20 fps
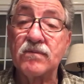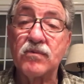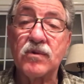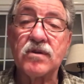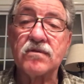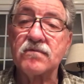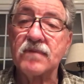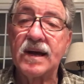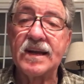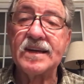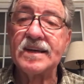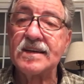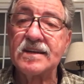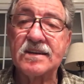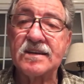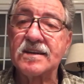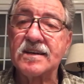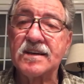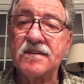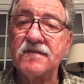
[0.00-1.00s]
we're ready
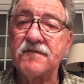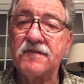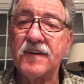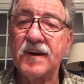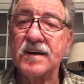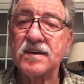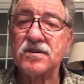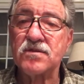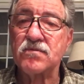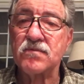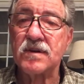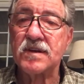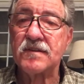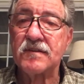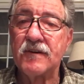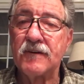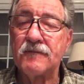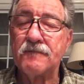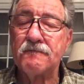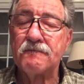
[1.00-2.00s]
to confess with
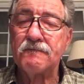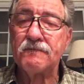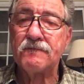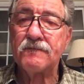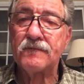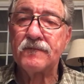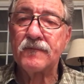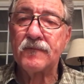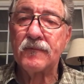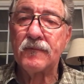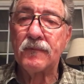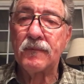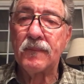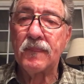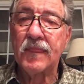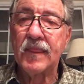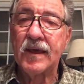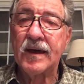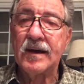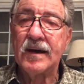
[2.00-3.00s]
you.
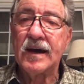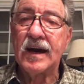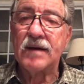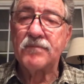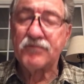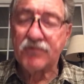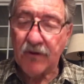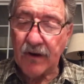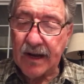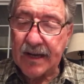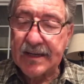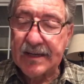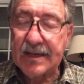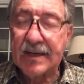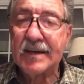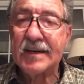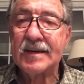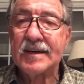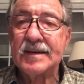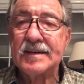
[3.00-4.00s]
I pray
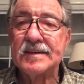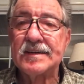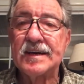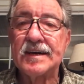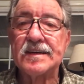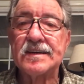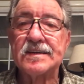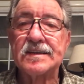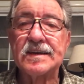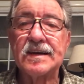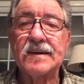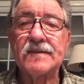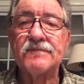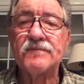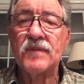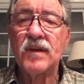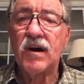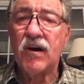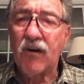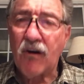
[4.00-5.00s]
that
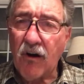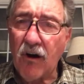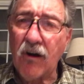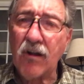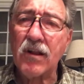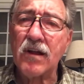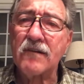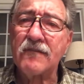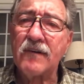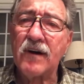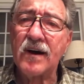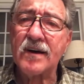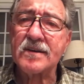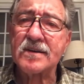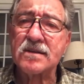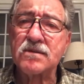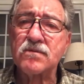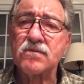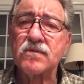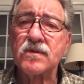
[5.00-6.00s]
all of
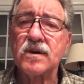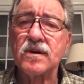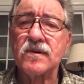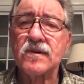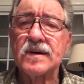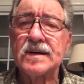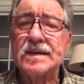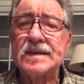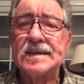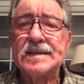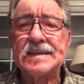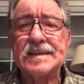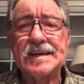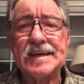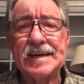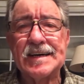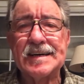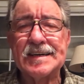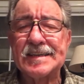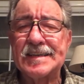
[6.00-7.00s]
us will
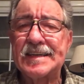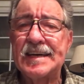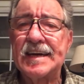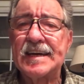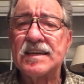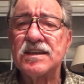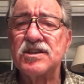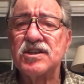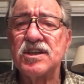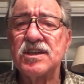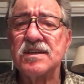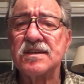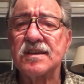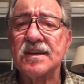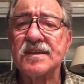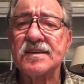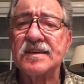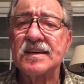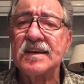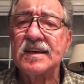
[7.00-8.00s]
take
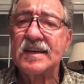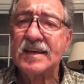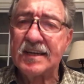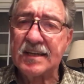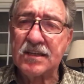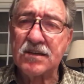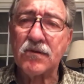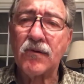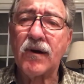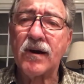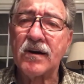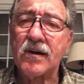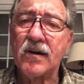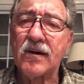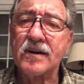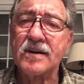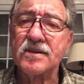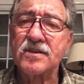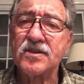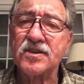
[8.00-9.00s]
Jesus into our
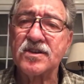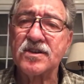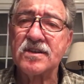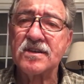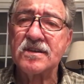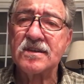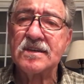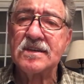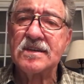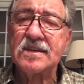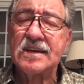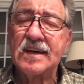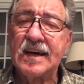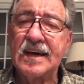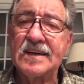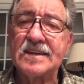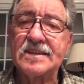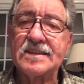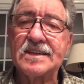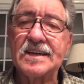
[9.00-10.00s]
hearts.
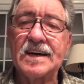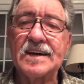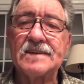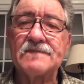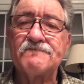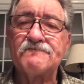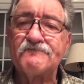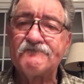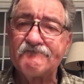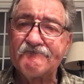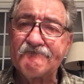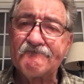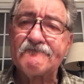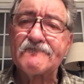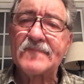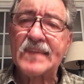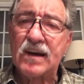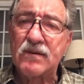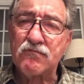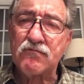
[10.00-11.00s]
And
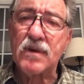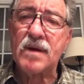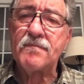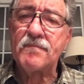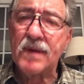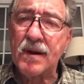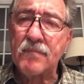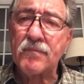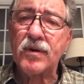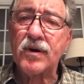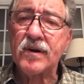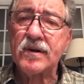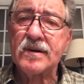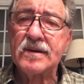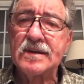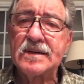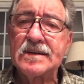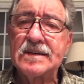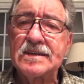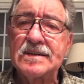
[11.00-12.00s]
remember
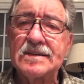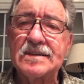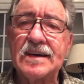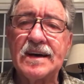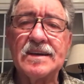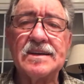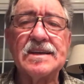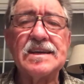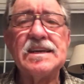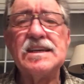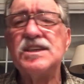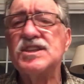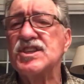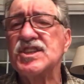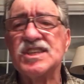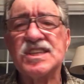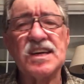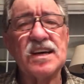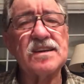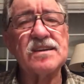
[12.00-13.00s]
that each
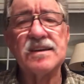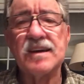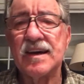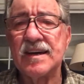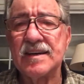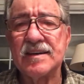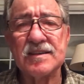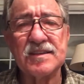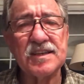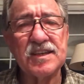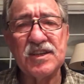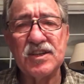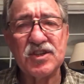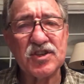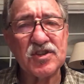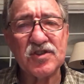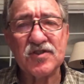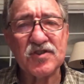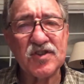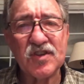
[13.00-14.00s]
Sunday is
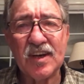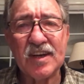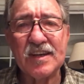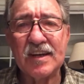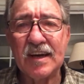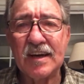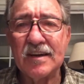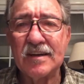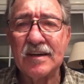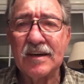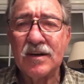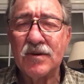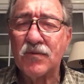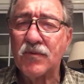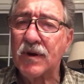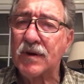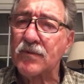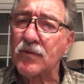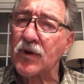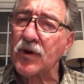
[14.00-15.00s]
Easter Sunday
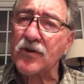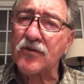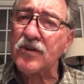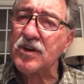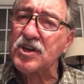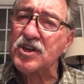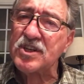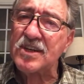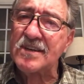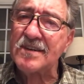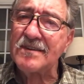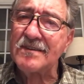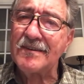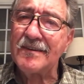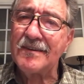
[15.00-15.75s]
when we're Christian.